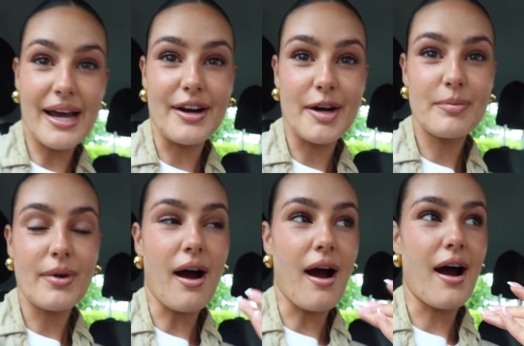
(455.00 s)
later.
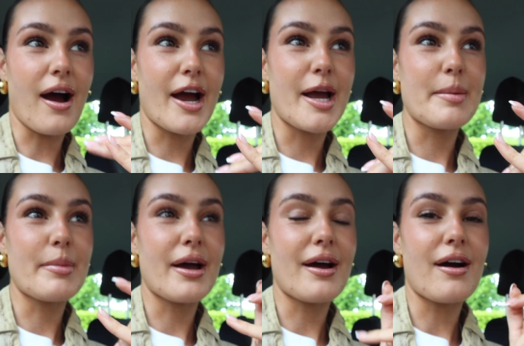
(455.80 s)

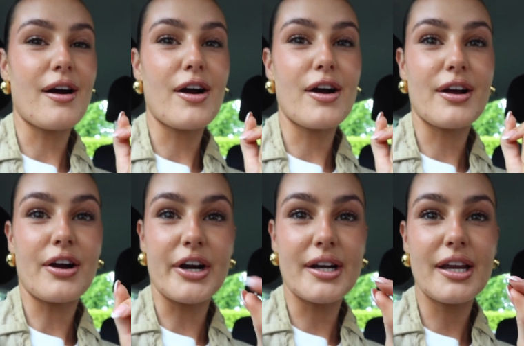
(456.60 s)
I'm
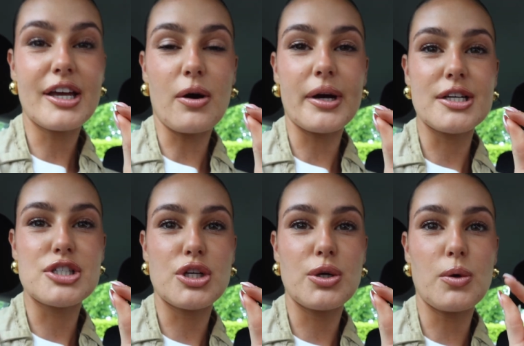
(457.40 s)
currently going
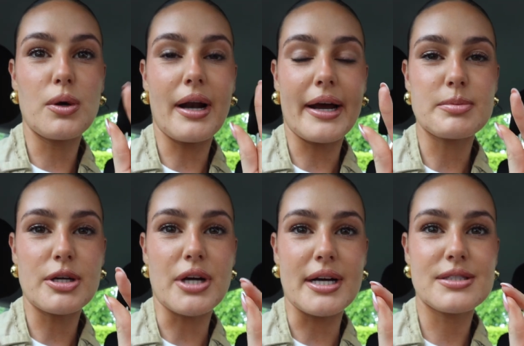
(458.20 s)
to collect
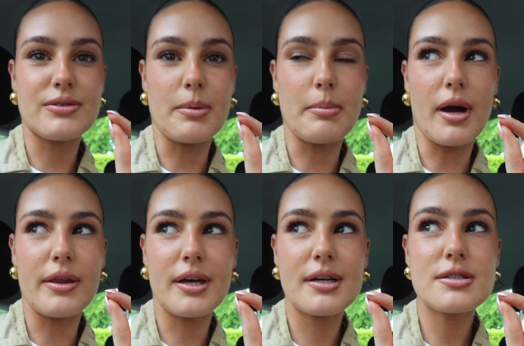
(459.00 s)
my dress from, I
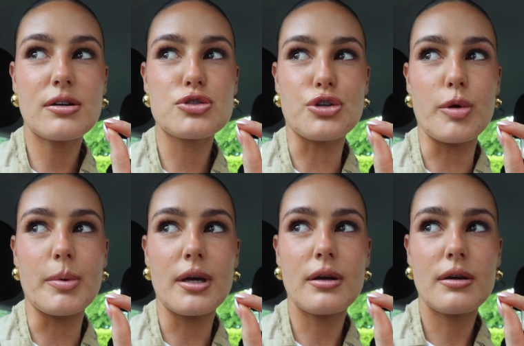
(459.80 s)
think it's called
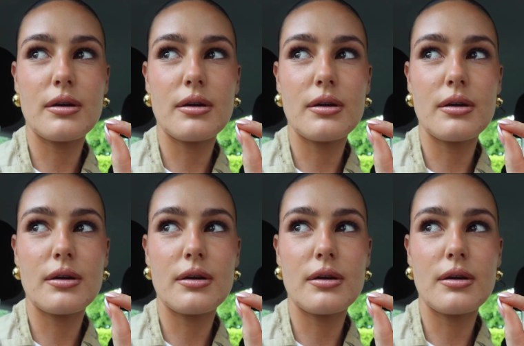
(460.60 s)
Droby.